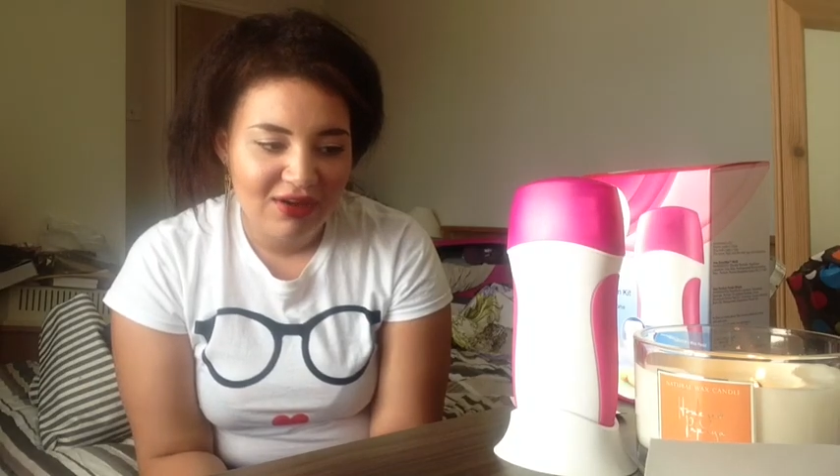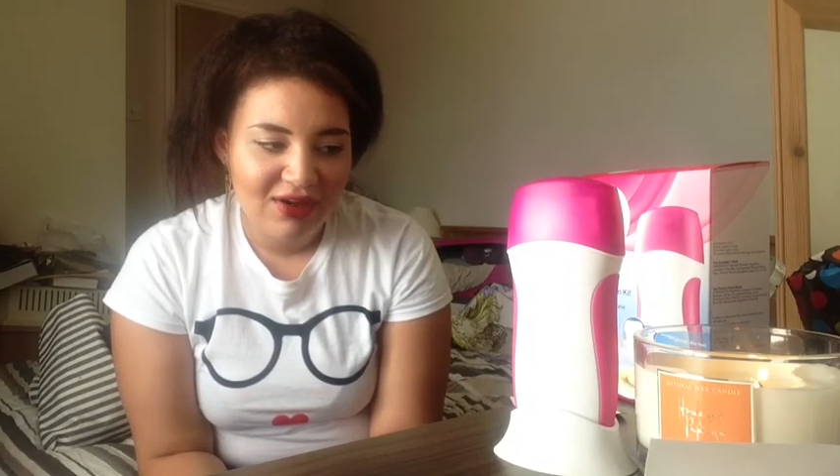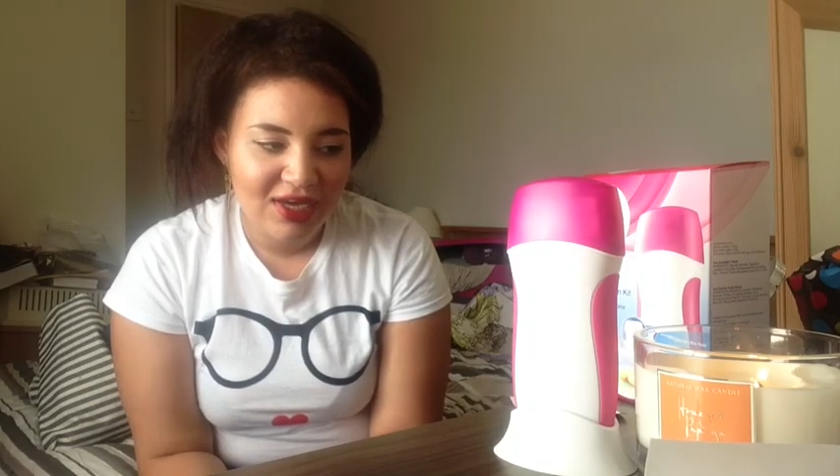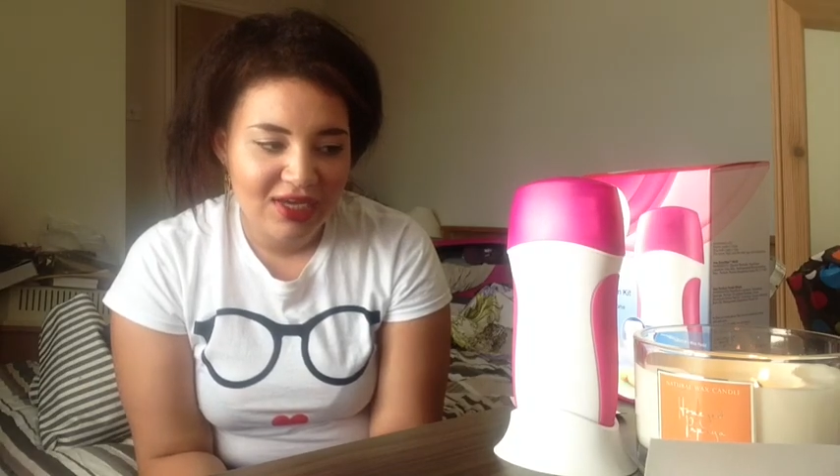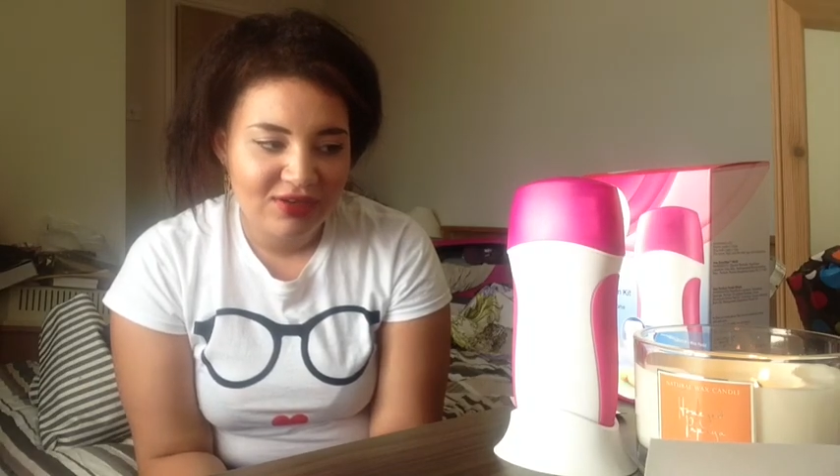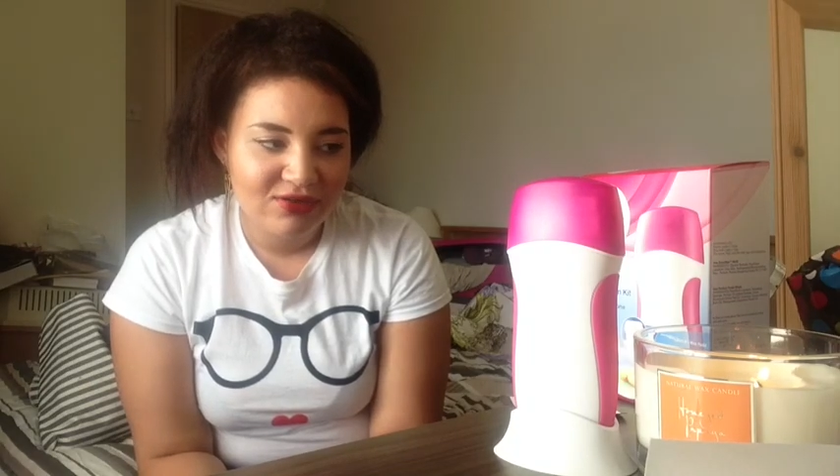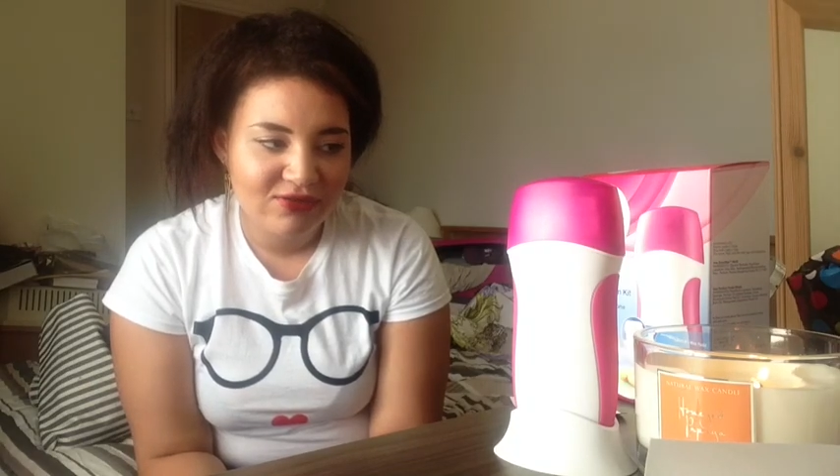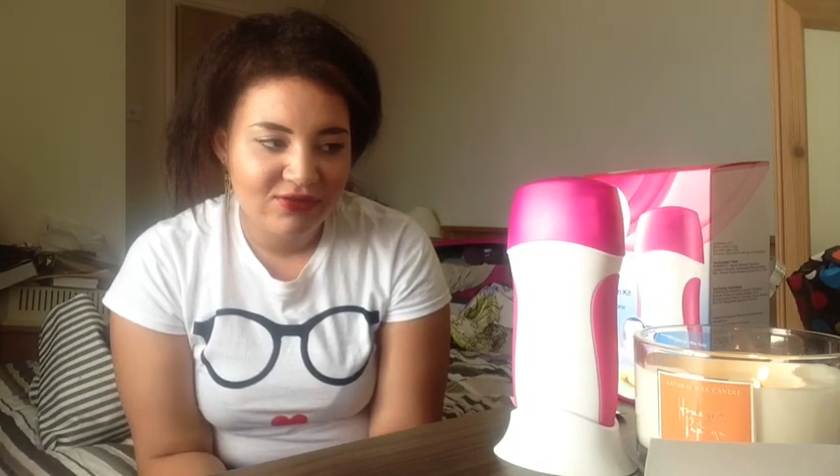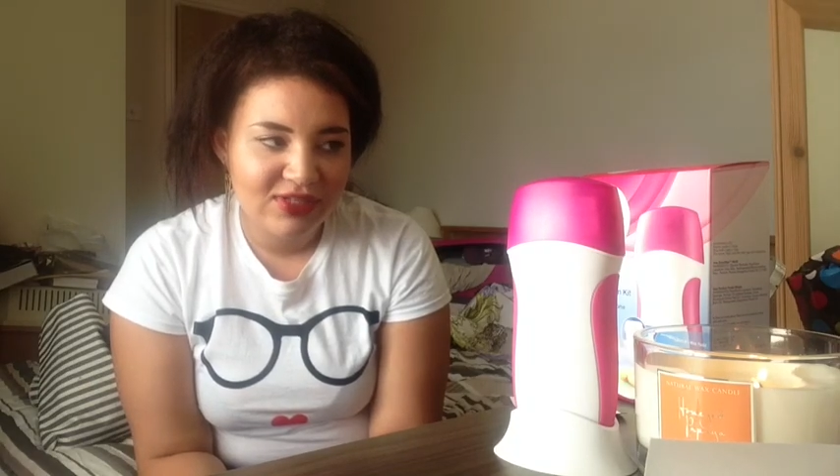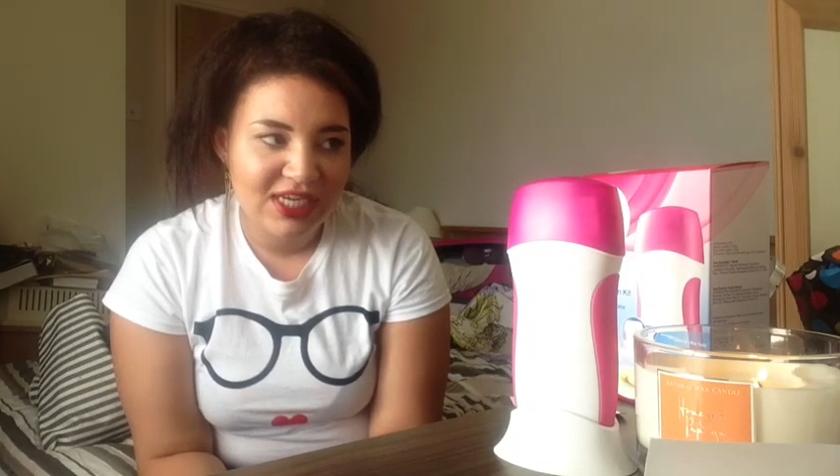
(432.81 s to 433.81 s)

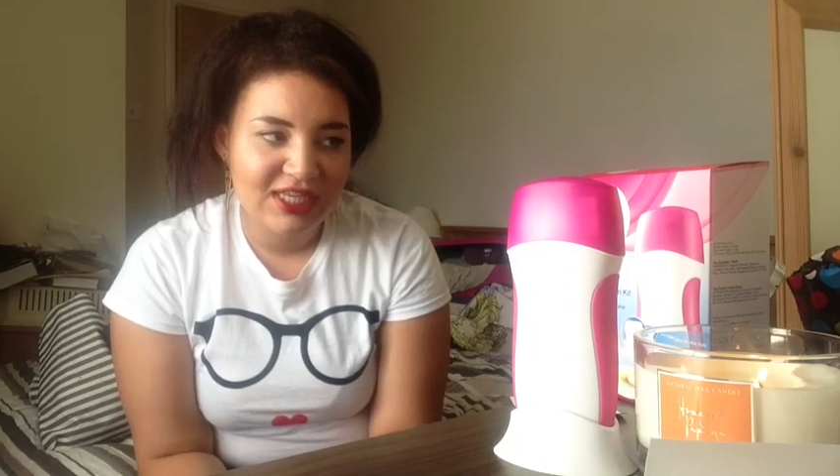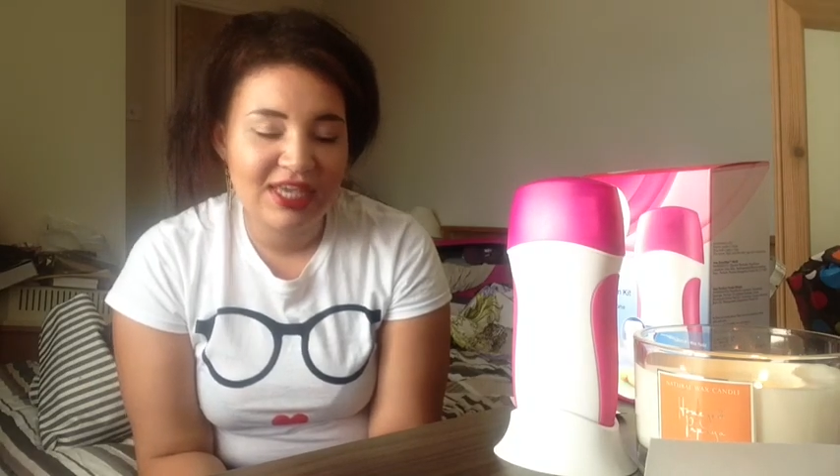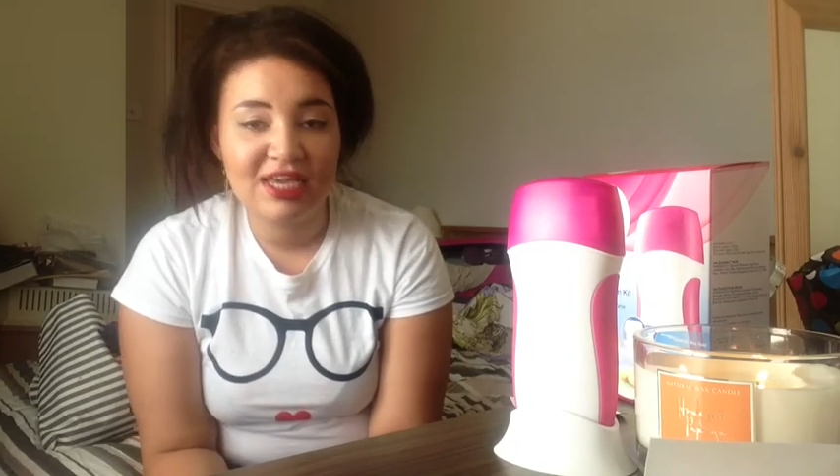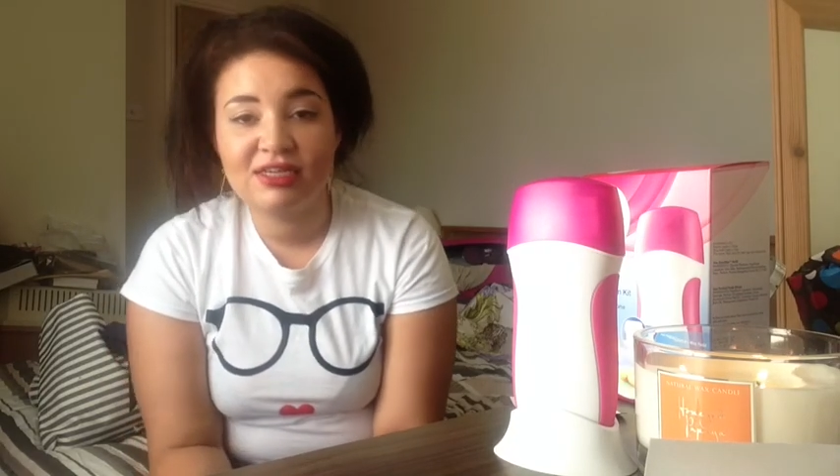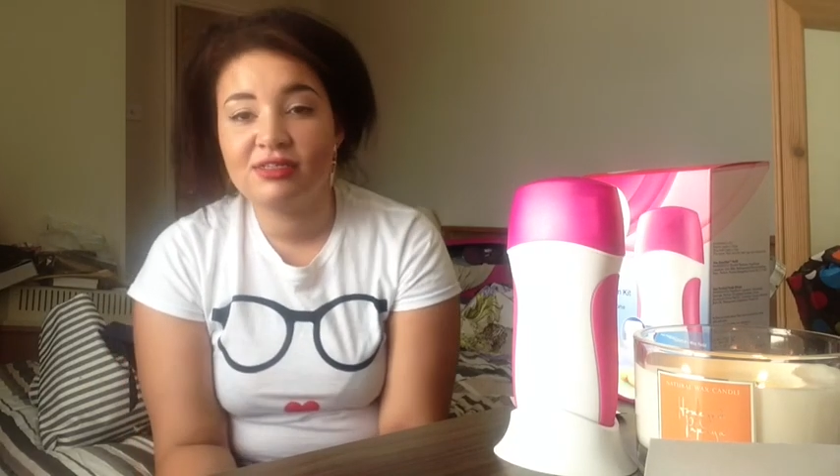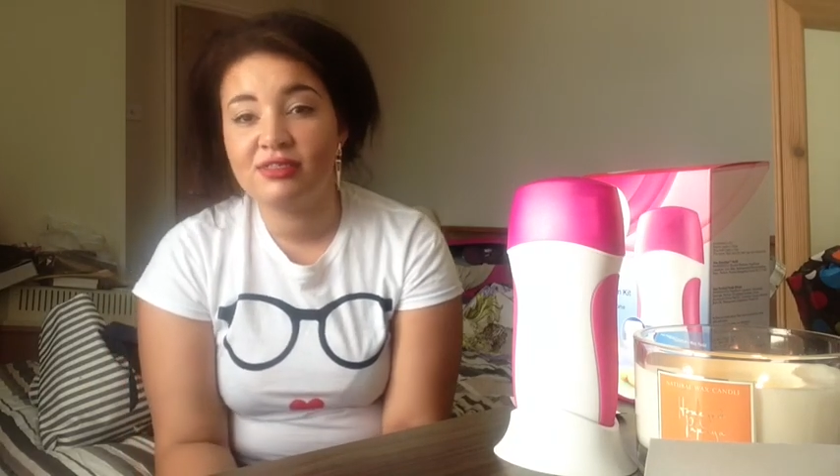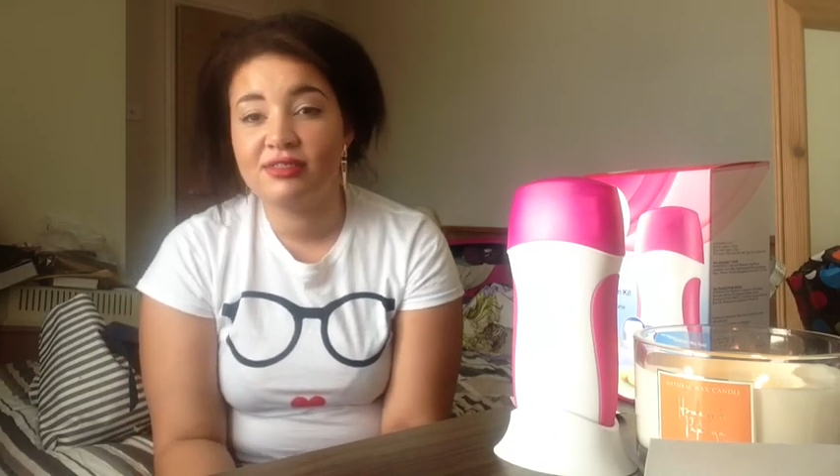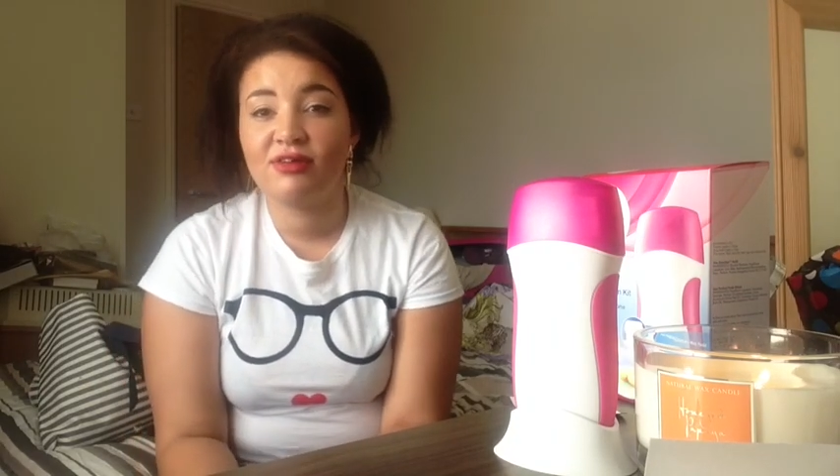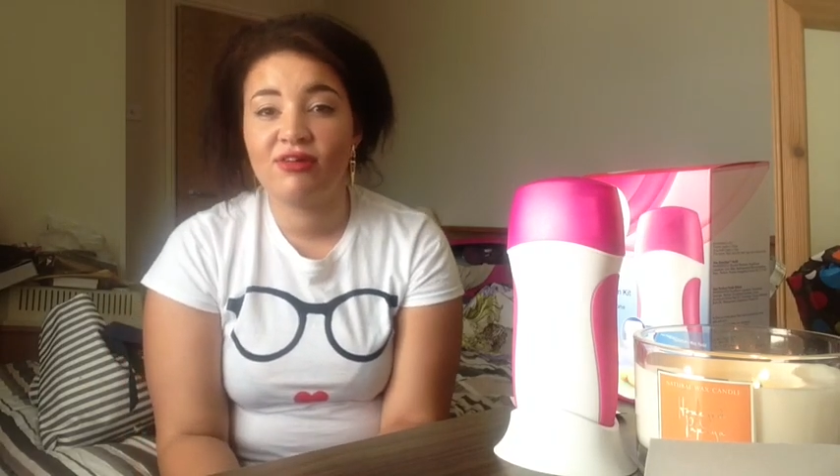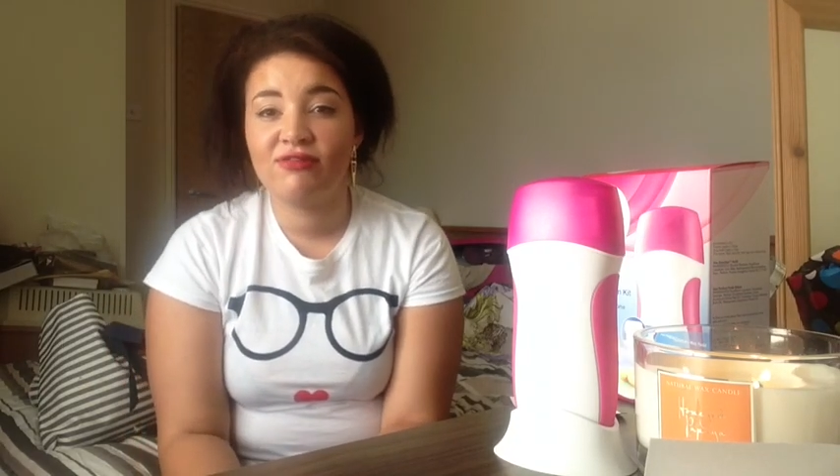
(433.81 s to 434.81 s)

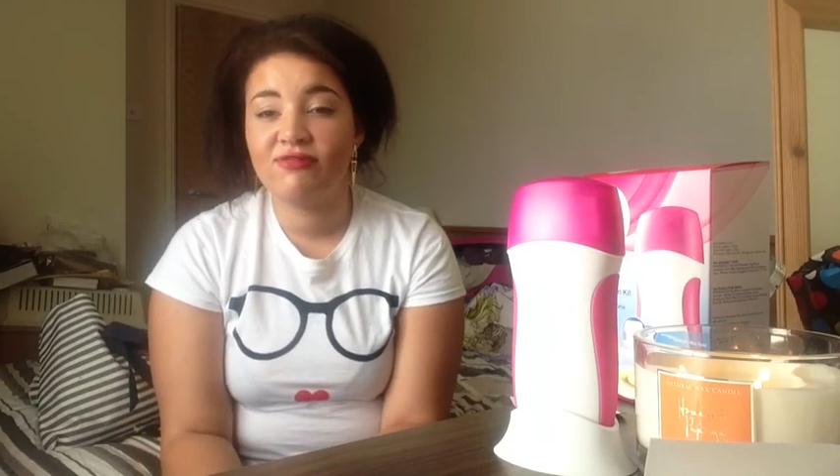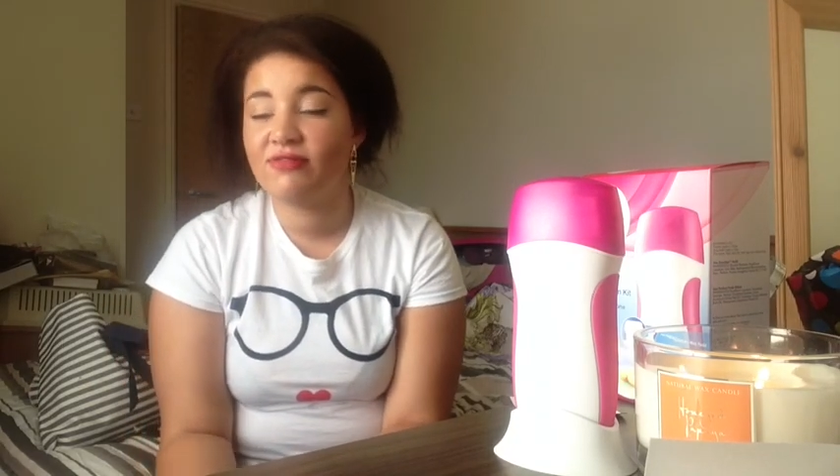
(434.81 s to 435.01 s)
I've